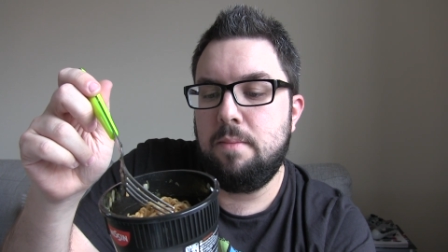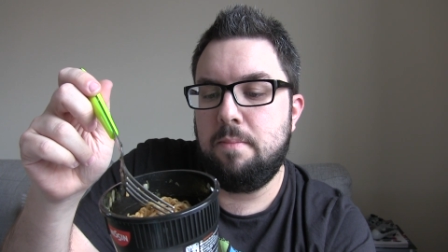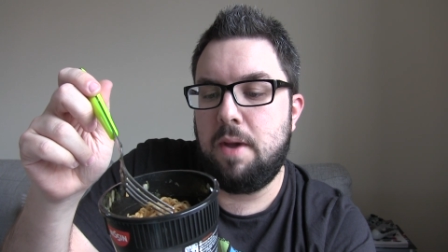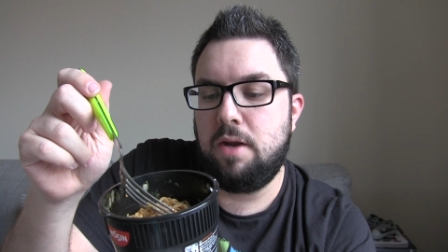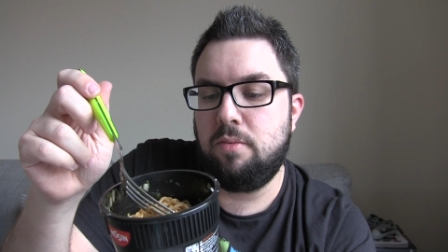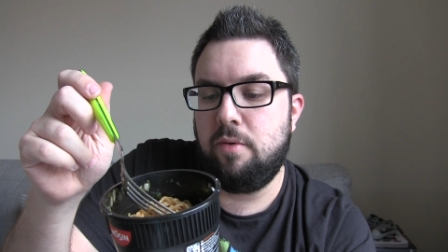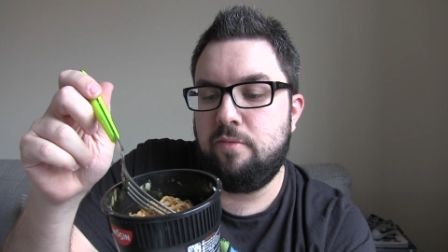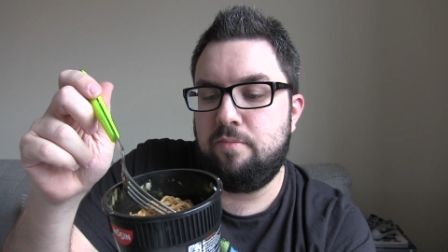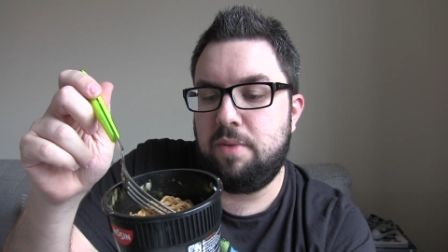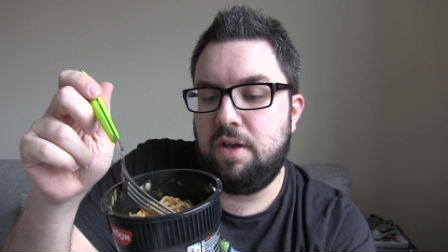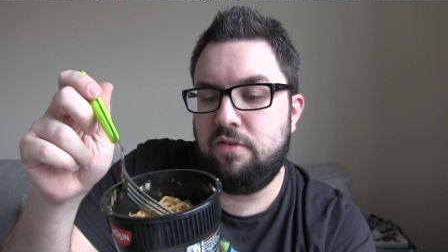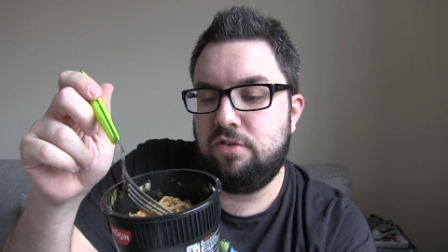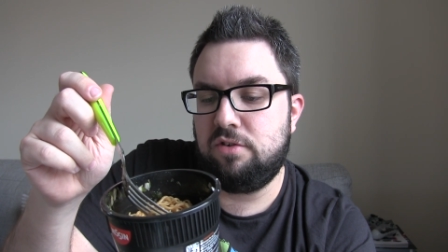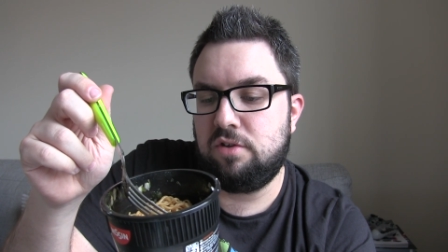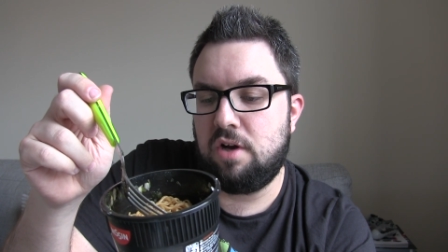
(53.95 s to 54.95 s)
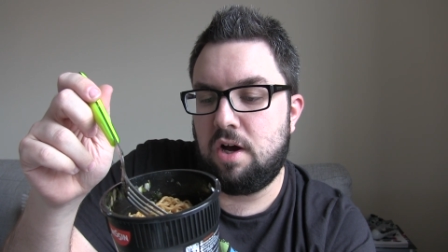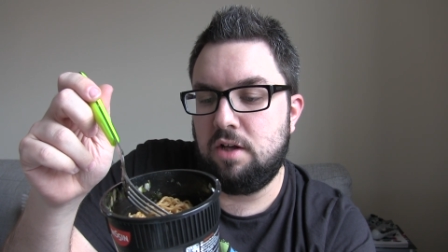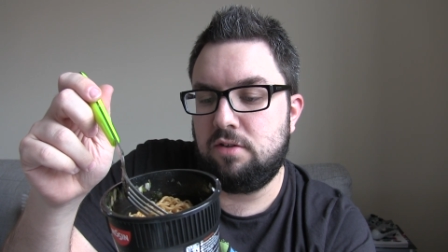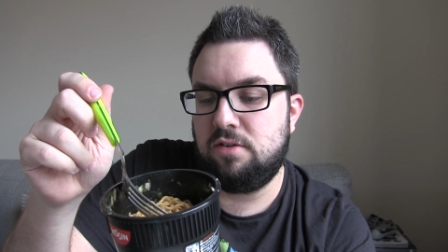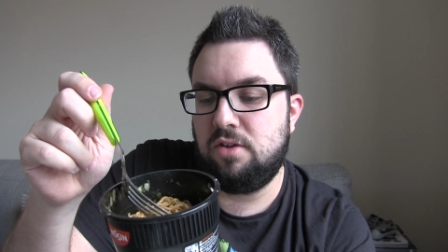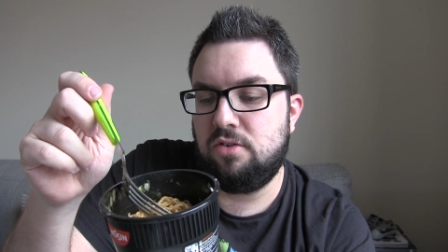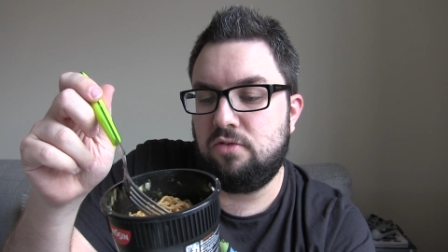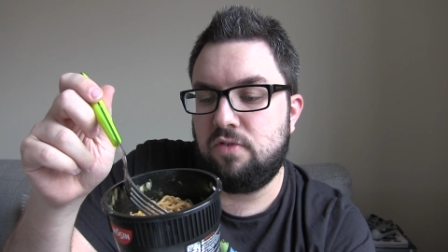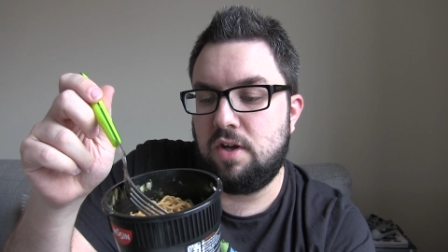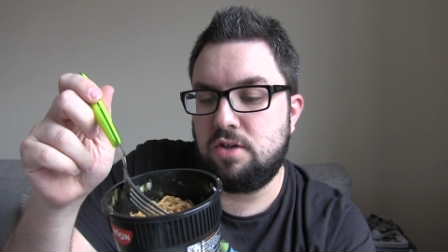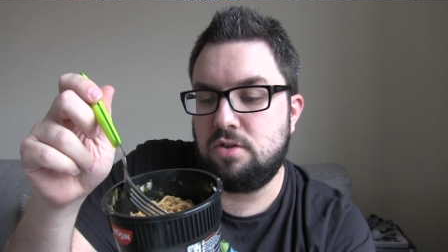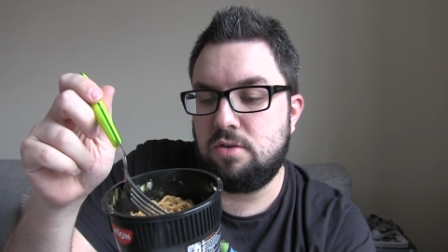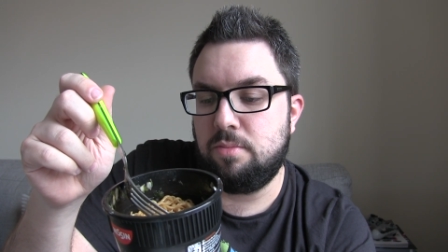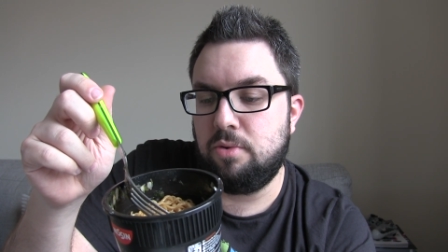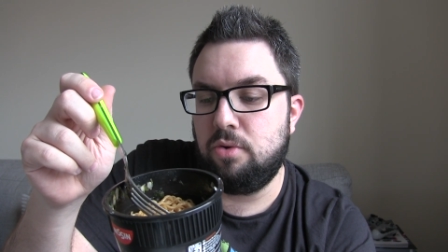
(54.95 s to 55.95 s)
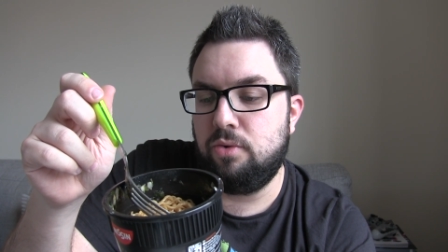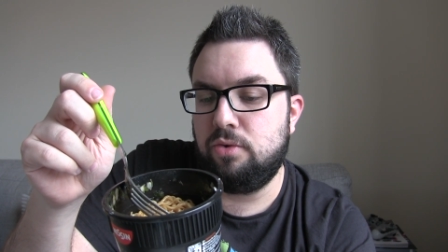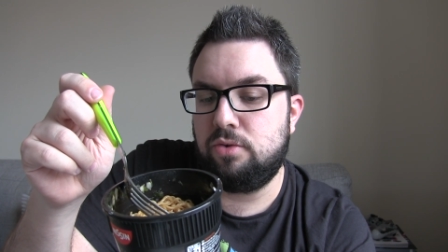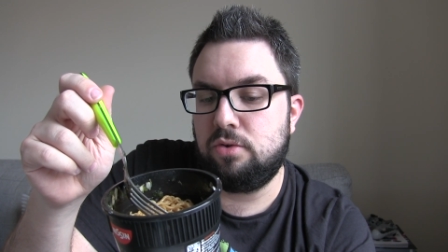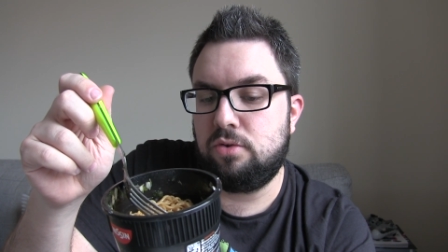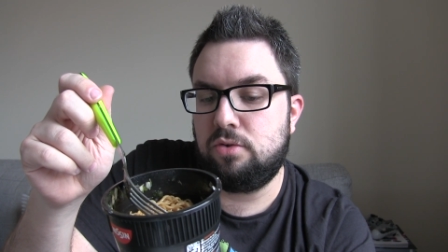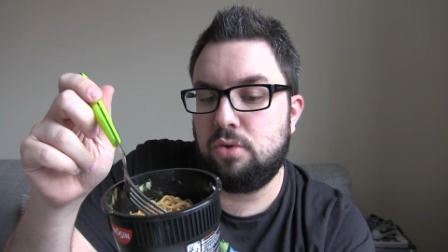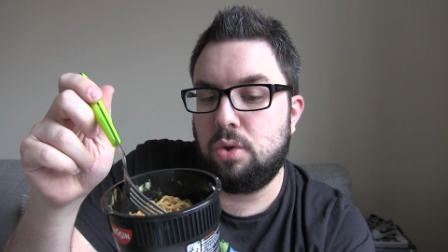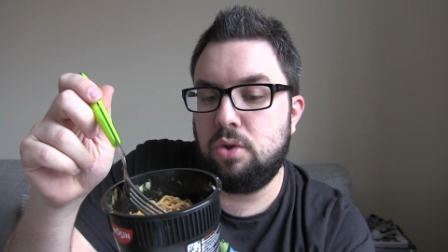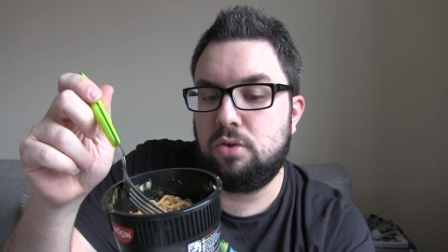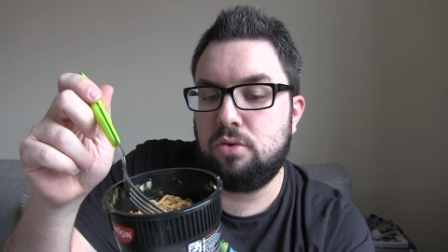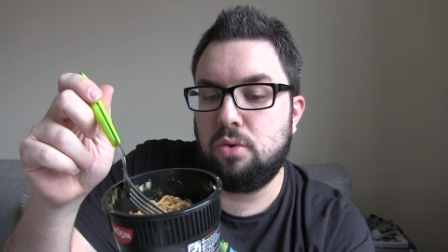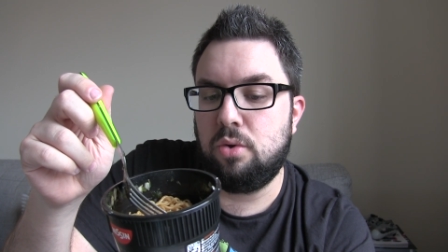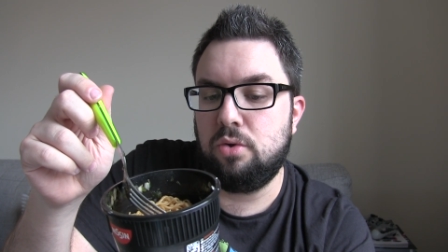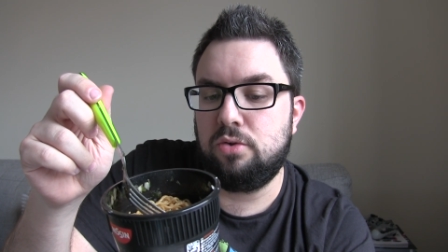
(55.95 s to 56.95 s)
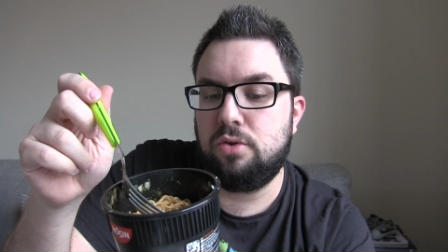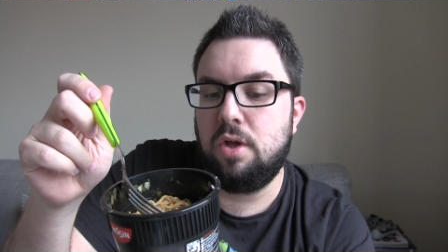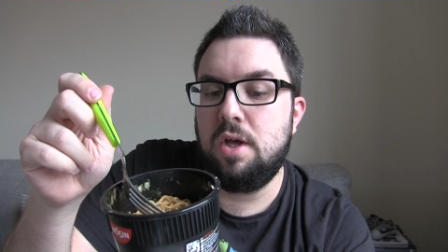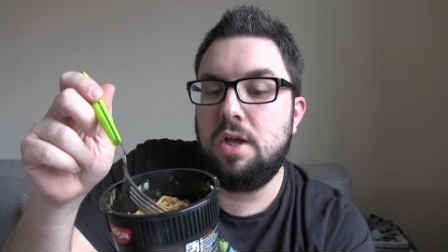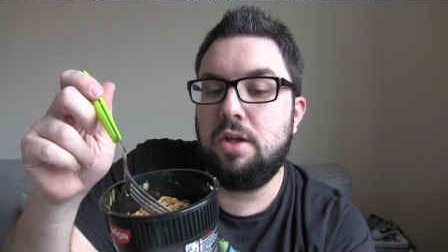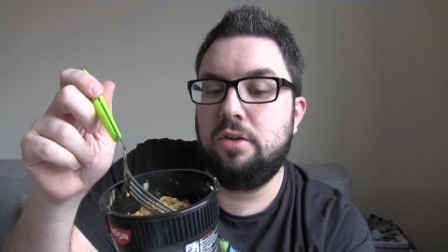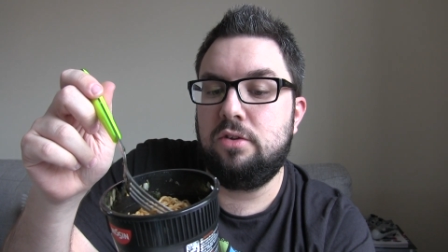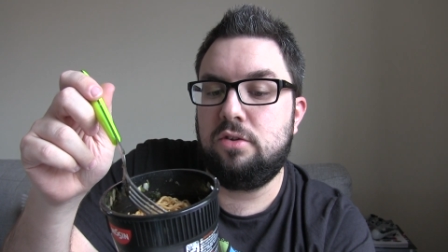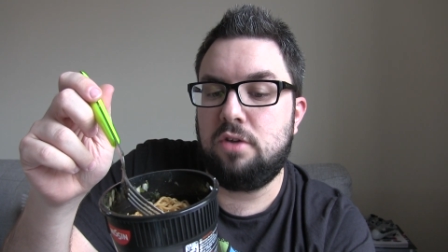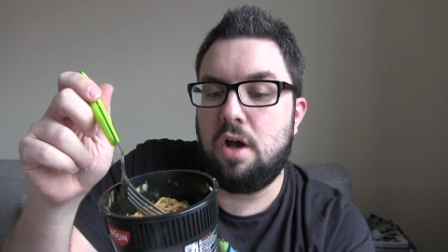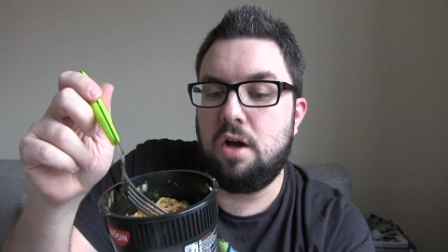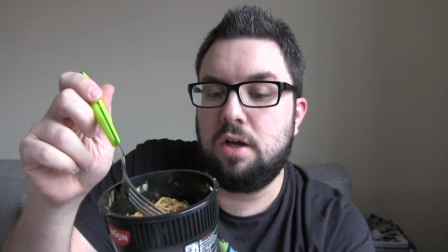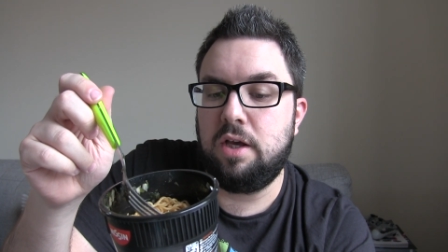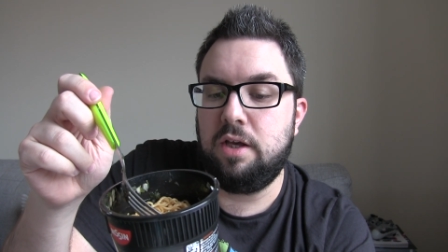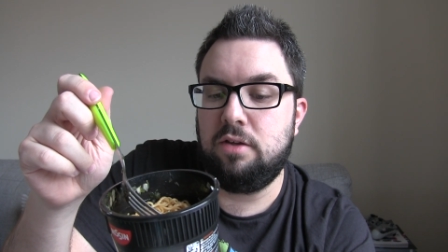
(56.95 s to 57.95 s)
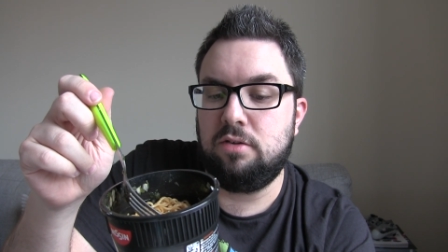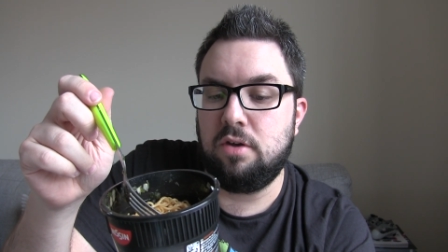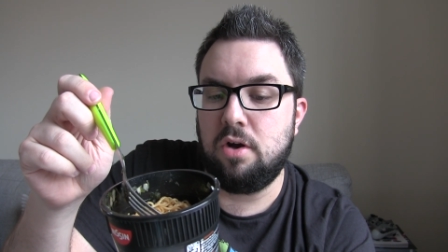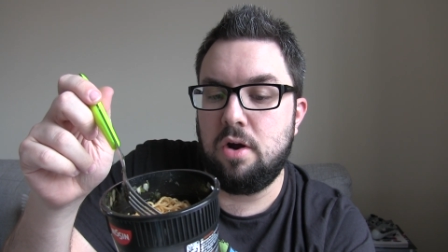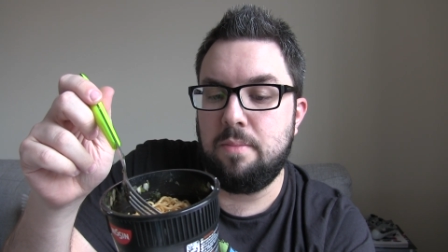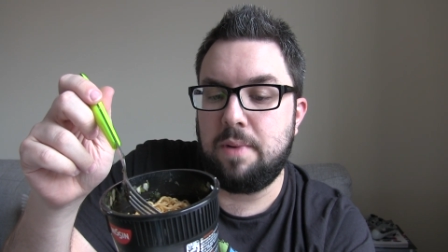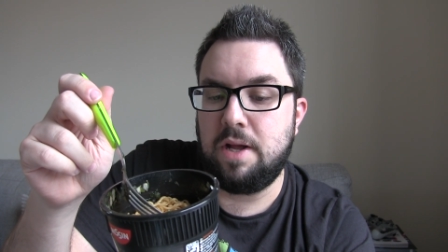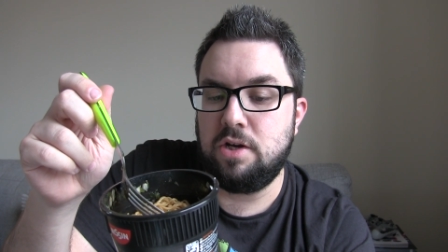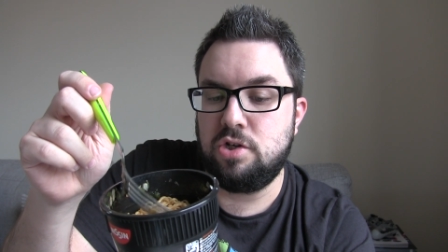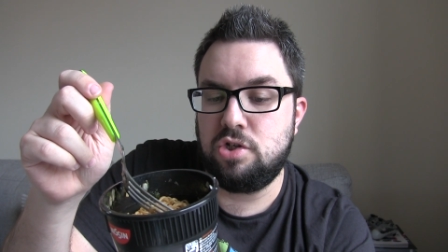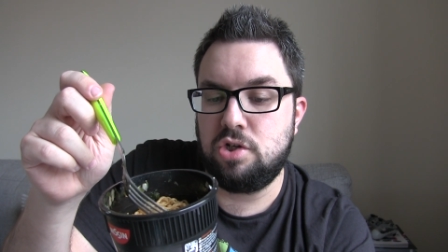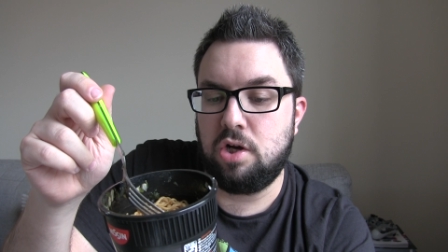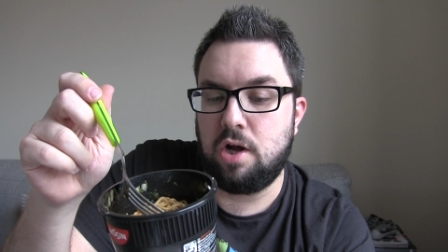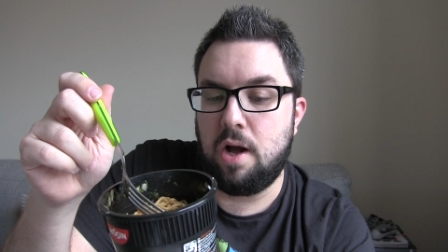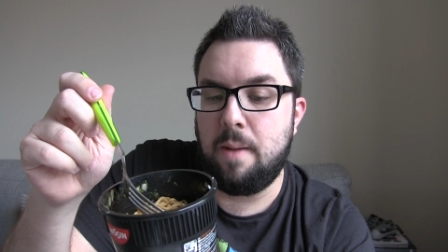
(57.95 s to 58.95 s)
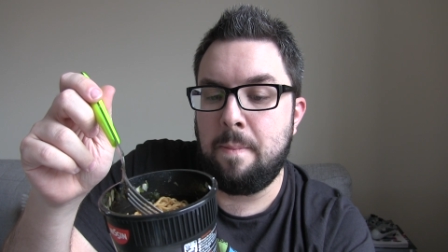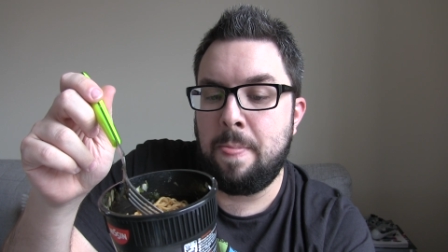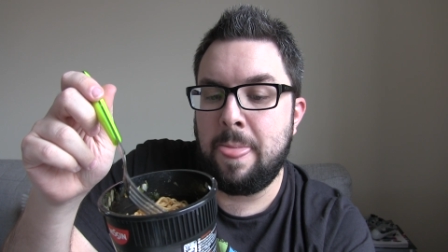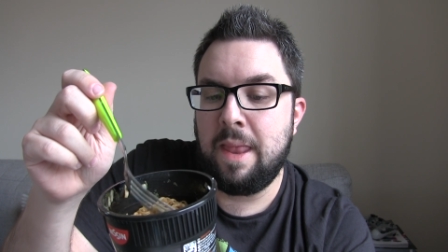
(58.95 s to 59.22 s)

made with beef slices, vegetables, soy sauce, sake syrup and sugar.